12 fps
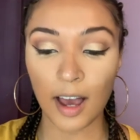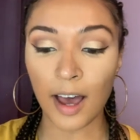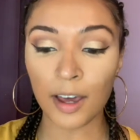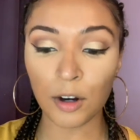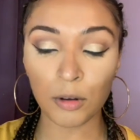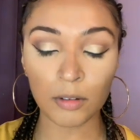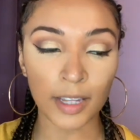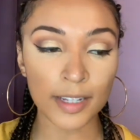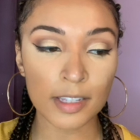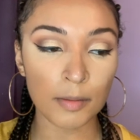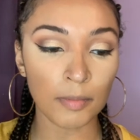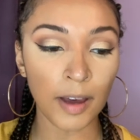I don't
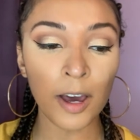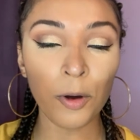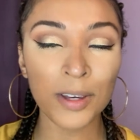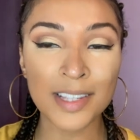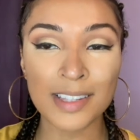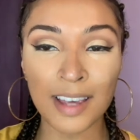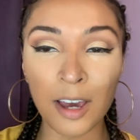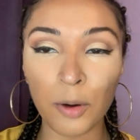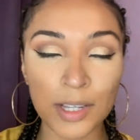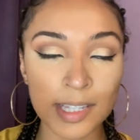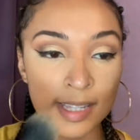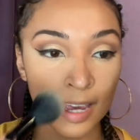like to, I always
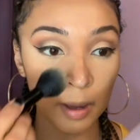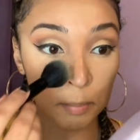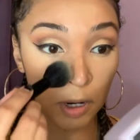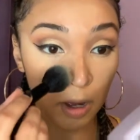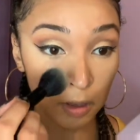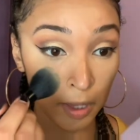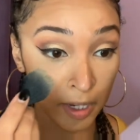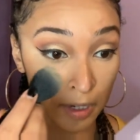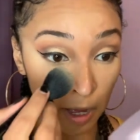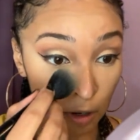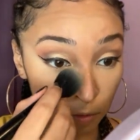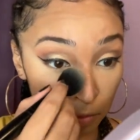say I'm not like,
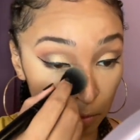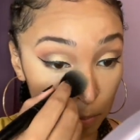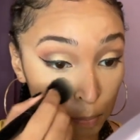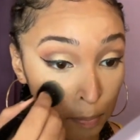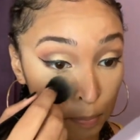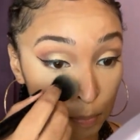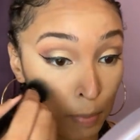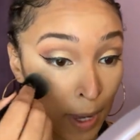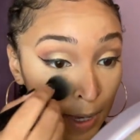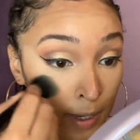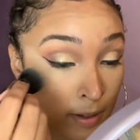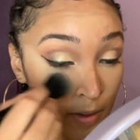I don't
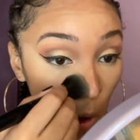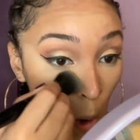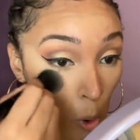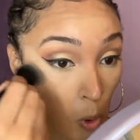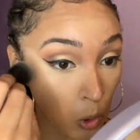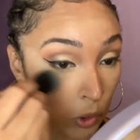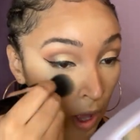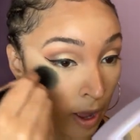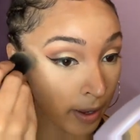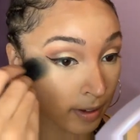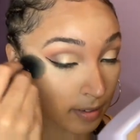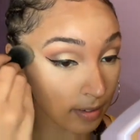bake a whole
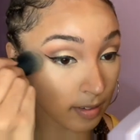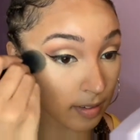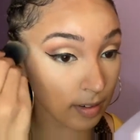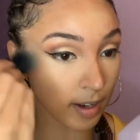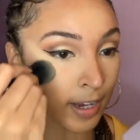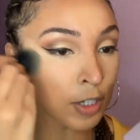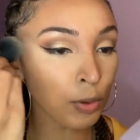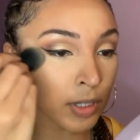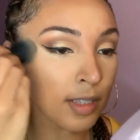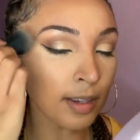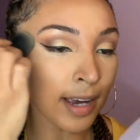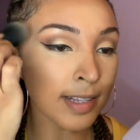lot.
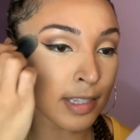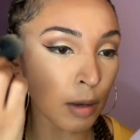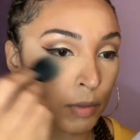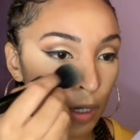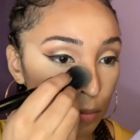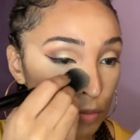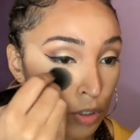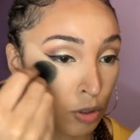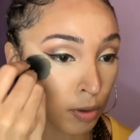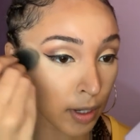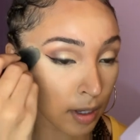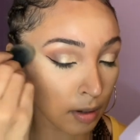I sometimes
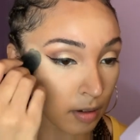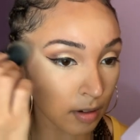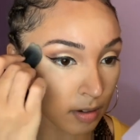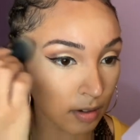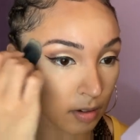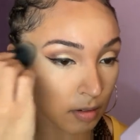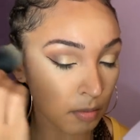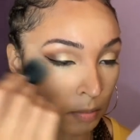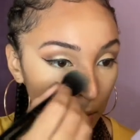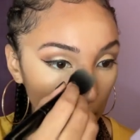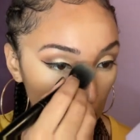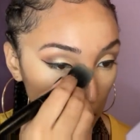do it,
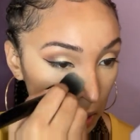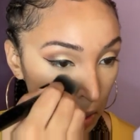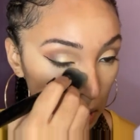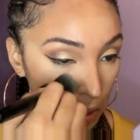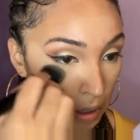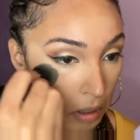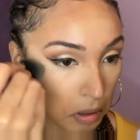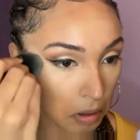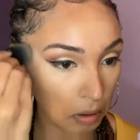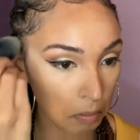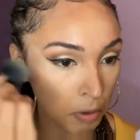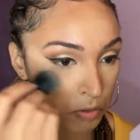but
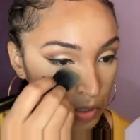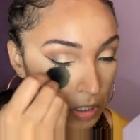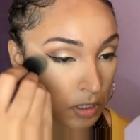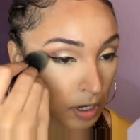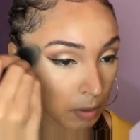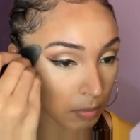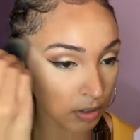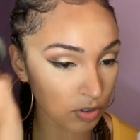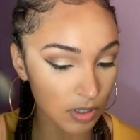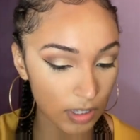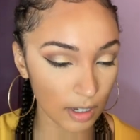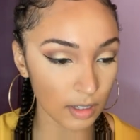most of the time I
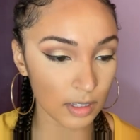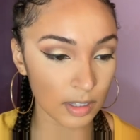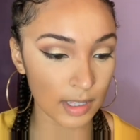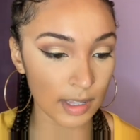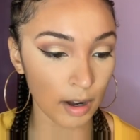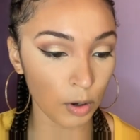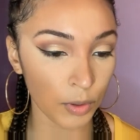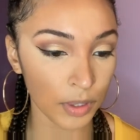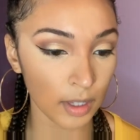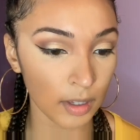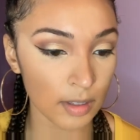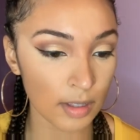just like to set it with
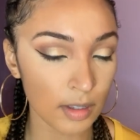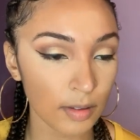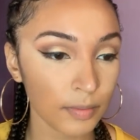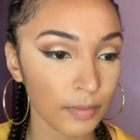this.